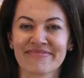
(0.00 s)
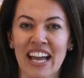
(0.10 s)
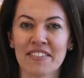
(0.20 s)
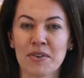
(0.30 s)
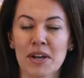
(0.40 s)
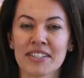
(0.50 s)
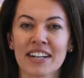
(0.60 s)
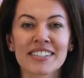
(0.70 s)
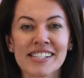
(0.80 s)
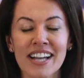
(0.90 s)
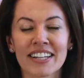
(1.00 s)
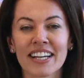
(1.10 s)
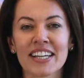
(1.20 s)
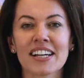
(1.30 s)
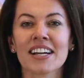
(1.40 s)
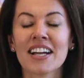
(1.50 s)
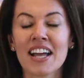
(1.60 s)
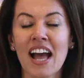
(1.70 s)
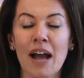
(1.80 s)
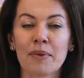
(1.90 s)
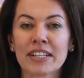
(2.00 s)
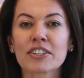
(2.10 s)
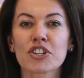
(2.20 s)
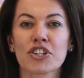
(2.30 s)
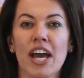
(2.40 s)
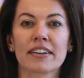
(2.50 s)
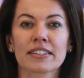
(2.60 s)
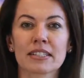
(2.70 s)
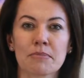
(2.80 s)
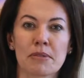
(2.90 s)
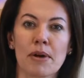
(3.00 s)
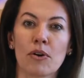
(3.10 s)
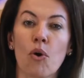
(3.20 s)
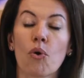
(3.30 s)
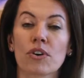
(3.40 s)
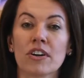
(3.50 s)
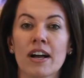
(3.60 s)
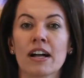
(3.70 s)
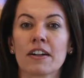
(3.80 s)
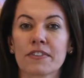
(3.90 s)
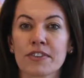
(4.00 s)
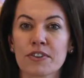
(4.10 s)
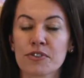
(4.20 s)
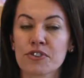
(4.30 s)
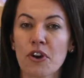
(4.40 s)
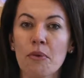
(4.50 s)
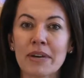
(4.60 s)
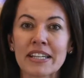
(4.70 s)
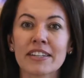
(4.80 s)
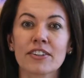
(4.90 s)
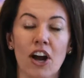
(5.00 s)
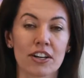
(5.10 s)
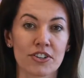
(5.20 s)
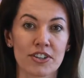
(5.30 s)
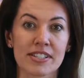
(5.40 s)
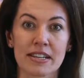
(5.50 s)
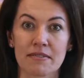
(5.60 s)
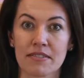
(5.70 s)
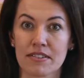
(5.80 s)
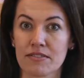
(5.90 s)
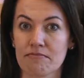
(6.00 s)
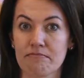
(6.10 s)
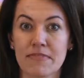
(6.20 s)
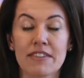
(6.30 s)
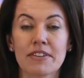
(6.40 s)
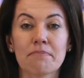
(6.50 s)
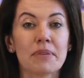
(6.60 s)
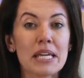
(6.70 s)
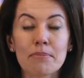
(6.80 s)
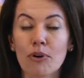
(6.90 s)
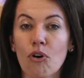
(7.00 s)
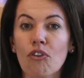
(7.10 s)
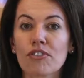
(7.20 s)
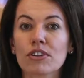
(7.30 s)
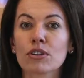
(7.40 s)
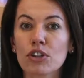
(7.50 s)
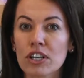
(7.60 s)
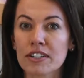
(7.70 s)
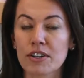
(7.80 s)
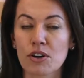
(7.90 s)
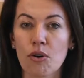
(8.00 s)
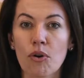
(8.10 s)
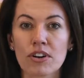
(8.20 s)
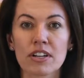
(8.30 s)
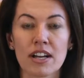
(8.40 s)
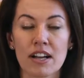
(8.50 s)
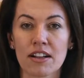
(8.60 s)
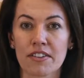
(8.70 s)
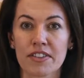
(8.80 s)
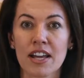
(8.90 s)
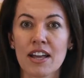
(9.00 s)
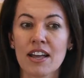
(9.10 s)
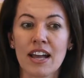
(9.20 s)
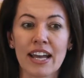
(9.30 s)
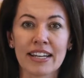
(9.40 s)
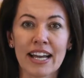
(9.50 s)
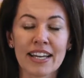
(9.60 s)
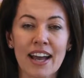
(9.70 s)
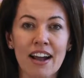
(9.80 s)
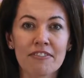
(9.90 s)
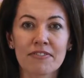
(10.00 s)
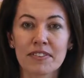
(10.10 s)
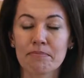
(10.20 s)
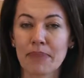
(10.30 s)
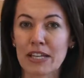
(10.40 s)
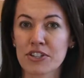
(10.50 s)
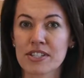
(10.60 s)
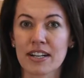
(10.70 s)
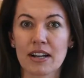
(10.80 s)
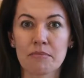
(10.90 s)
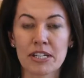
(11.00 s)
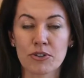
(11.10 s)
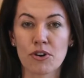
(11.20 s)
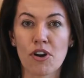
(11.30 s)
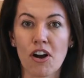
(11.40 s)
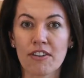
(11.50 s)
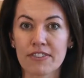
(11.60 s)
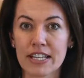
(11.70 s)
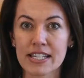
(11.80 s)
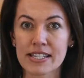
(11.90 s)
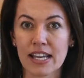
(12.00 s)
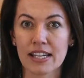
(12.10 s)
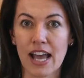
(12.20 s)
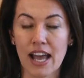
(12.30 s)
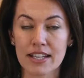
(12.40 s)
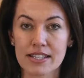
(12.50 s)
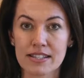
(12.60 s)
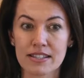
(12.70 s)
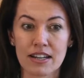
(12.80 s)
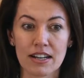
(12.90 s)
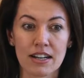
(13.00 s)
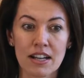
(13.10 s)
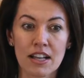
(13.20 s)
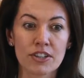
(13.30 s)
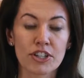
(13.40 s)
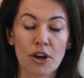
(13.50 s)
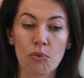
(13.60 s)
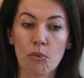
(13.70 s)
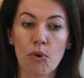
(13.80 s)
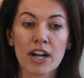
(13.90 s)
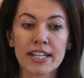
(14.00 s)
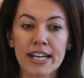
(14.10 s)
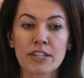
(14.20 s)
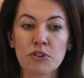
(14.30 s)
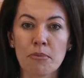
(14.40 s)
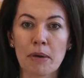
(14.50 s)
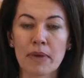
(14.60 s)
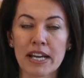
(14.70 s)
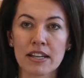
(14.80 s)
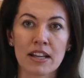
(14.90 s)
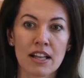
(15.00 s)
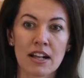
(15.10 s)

Hi everyone, Dr. Sanda here. I wanted to chat a little bit about oral health. You know, so many doctors and even people overlook their oral health. And I have patients that come into our office and ask, well, what can I do about my